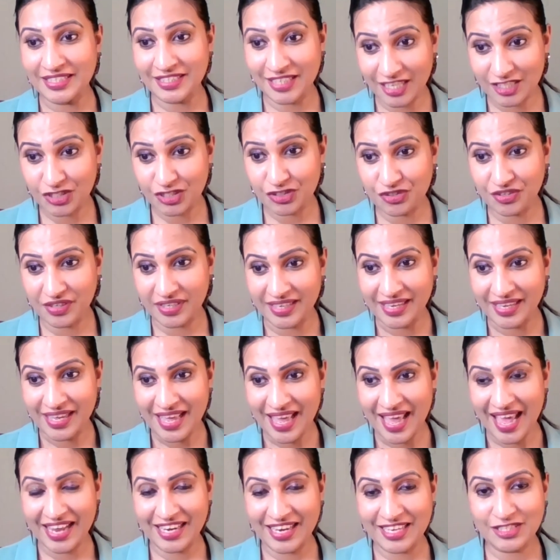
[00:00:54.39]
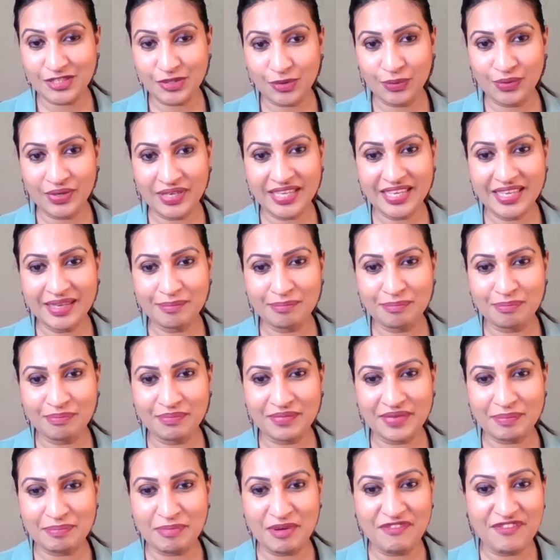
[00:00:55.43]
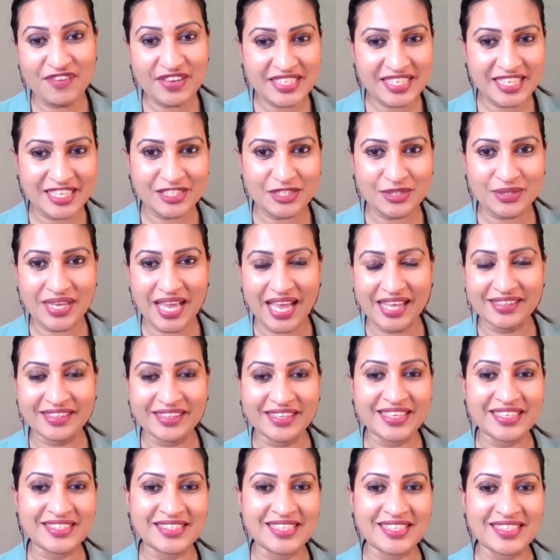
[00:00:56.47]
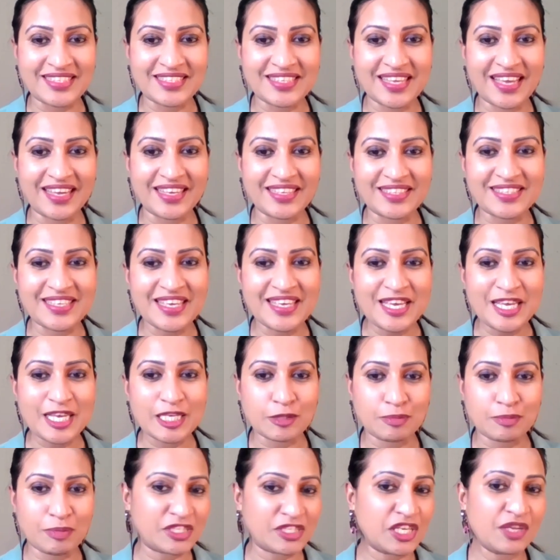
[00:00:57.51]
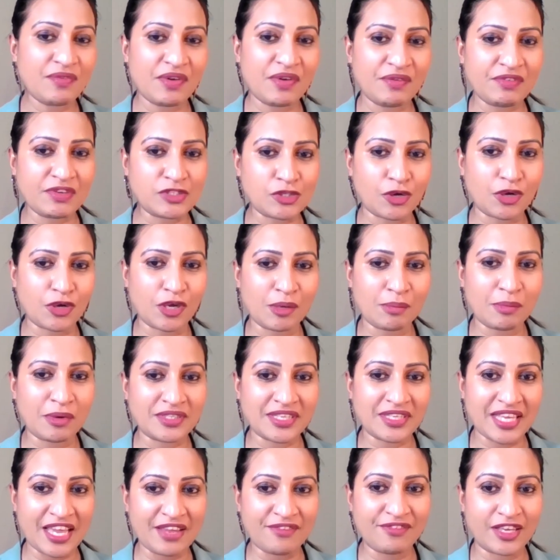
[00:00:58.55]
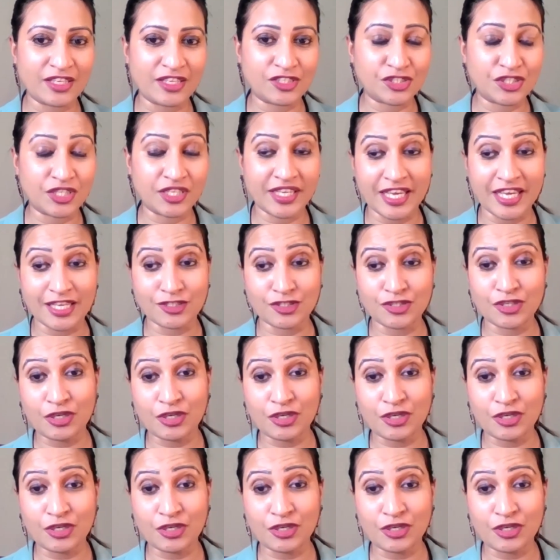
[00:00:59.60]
industry. And it's only befitting to gather his insights, especially when we're talking about aviation again.